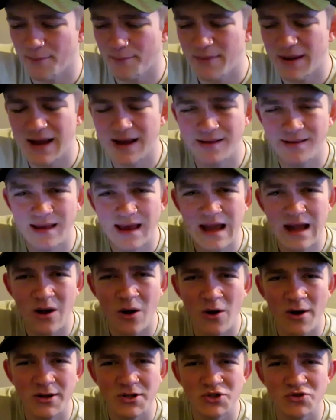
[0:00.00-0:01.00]
Being
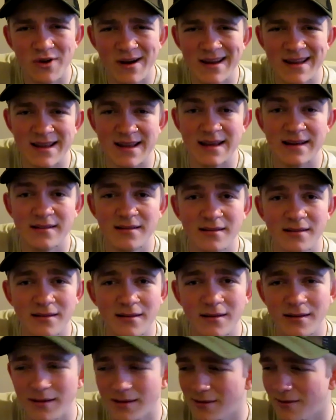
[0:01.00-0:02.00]
dehydrated.
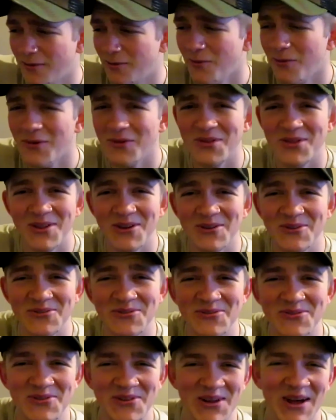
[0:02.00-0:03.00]
What the
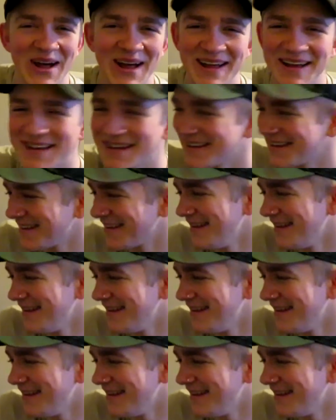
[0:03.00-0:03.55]
fuck?